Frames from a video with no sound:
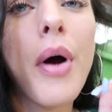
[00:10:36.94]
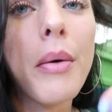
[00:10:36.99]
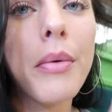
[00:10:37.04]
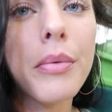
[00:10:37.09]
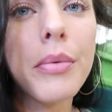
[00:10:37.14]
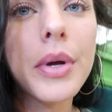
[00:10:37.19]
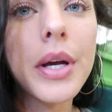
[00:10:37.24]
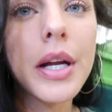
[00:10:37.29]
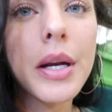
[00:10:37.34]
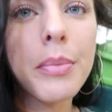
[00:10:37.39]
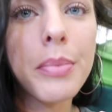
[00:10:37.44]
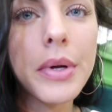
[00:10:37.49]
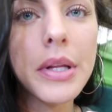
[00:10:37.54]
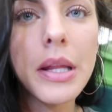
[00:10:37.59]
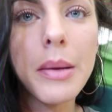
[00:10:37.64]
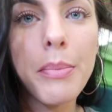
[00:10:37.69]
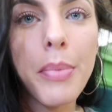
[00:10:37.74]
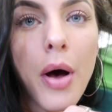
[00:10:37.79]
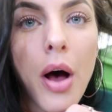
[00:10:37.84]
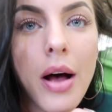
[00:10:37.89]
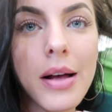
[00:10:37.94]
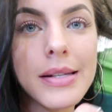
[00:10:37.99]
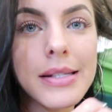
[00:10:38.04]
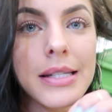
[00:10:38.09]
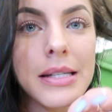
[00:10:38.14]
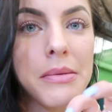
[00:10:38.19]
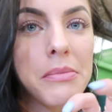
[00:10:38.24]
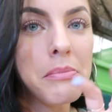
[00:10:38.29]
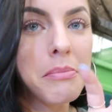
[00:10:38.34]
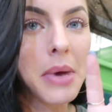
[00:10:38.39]
probably gonna put the
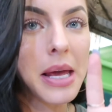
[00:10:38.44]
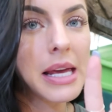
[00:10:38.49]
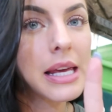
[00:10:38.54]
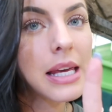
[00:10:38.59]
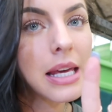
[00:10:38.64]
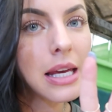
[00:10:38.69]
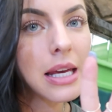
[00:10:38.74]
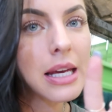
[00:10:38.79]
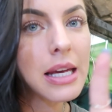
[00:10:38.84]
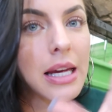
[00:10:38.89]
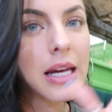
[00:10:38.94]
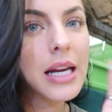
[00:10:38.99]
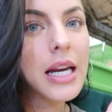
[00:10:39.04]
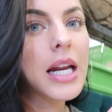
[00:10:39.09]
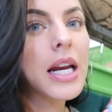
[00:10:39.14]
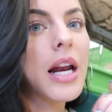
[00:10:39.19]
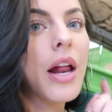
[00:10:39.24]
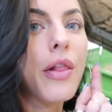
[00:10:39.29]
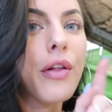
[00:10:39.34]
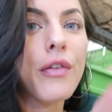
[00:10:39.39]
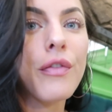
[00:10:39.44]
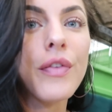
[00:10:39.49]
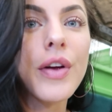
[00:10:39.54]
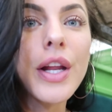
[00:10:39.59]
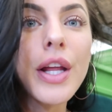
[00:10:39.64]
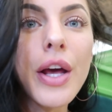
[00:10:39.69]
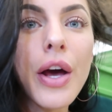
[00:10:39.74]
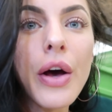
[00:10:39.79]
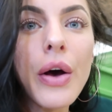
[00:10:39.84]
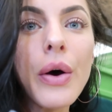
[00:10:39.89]
pasta making in another
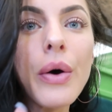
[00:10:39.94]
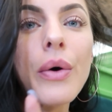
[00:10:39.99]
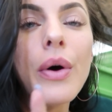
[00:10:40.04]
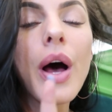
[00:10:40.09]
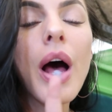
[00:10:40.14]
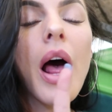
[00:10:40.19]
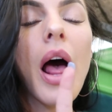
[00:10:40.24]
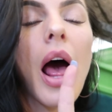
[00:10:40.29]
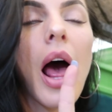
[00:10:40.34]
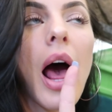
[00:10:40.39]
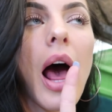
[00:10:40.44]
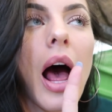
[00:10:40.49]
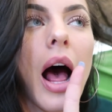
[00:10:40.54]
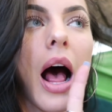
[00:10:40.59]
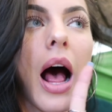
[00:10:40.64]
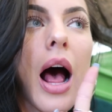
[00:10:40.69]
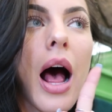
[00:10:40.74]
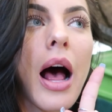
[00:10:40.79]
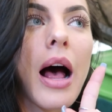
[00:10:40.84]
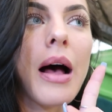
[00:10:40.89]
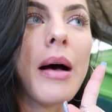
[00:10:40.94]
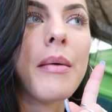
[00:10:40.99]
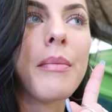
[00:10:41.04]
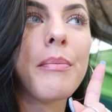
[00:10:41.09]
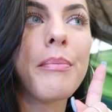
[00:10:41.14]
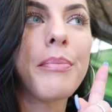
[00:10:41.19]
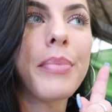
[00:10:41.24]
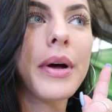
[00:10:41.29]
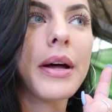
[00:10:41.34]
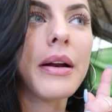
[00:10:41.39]
video,
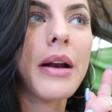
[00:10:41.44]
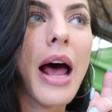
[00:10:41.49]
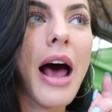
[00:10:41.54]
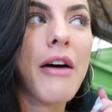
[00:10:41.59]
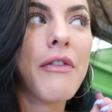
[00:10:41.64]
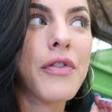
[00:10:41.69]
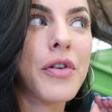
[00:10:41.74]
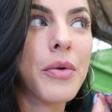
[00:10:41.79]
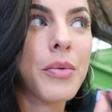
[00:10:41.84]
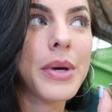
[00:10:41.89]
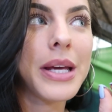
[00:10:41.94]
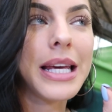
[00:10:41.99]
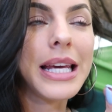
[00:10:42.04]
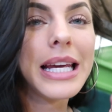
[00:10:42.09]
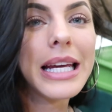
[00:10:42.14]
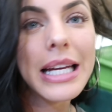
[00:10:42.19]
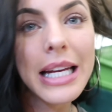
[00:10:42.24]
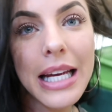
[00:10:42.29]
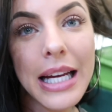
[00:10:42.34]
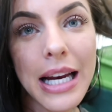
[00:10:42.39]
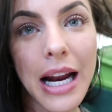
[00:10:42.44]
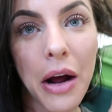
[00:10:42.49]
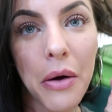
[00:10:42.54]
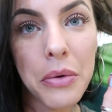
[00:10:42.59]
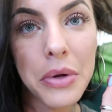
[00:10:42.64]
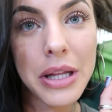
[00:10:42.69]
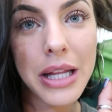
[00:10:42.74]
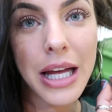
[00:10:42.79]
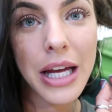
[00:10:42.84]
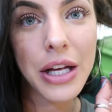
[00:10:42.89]
um, but after we eat it, I
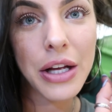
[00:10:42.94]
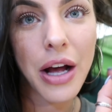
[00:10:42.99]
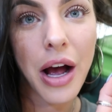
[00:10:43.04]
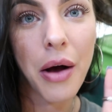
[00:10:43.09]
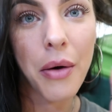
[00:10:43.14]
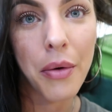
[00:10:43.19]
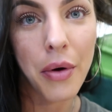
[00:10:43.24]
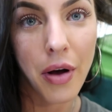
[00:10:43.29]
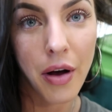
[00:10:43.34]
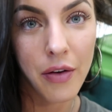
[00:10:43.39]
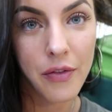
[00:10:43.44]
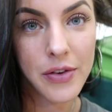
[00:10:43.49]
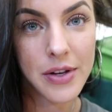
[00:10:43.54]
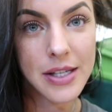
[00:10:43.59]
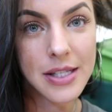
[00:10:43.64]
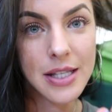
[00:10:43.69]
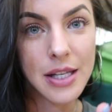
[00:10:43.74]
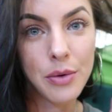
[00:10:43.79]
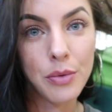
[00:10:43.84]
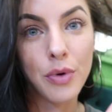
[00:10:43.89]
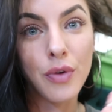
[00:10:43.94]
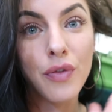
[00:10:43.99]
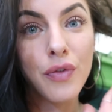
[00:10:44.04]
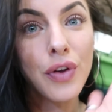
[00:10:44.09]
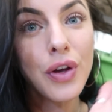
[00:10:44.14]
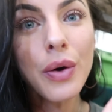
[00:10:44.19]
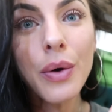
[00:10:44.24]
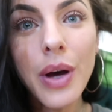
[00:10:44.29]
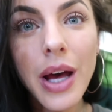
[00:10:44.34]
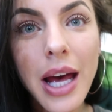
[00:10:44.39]
will let, I will obviously
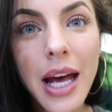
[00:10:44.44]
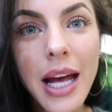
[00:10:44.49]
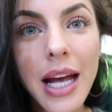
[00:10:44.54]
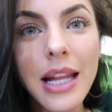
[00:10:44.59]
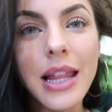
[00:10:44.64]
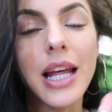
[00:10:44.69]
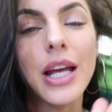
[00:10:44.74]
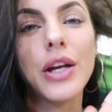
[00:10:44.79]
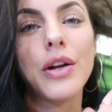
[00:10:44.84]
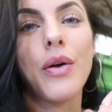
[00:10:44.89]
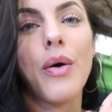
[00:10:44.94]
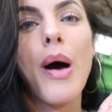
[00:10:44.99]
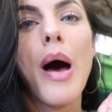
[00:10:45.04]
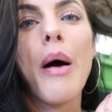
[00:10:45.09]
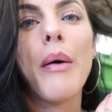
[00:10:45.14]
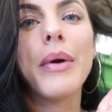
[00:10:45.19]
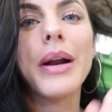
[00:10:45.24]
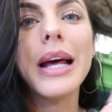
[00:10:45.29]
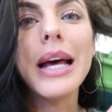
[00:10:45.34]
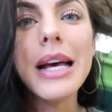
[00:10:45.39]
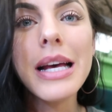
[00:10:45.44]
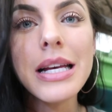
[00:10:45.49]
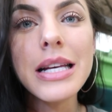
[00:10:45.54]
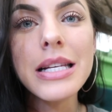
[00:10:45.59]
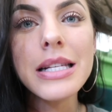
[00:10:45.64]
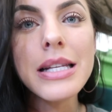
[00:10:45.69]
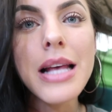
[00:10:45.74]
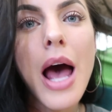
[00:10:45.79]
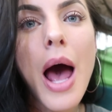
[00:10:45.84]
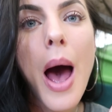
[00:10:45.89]
review it and let you know how it
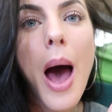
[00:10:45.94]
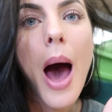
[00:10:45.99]
is.